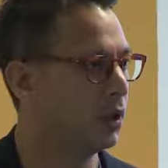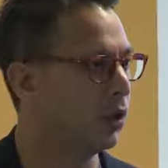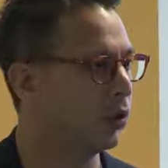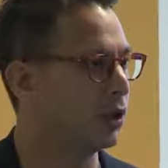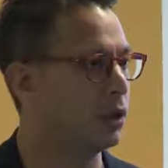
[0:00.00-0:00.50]

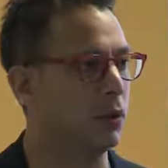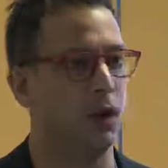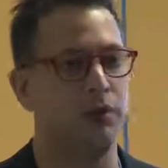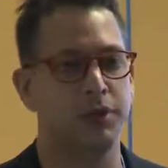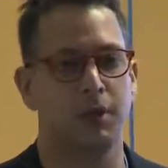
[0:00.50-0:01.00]
or that you
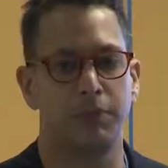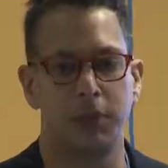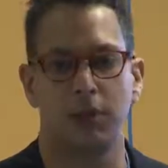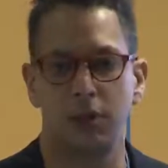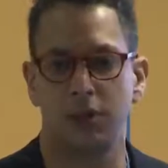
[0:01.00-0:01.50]
own
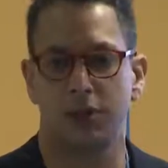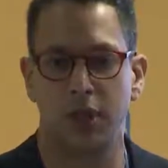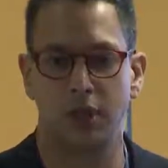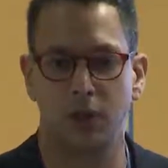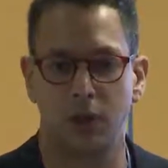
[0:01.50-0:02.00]
something that you
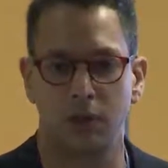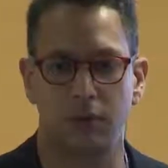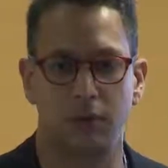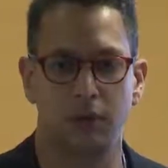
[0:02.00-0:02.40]
say you own.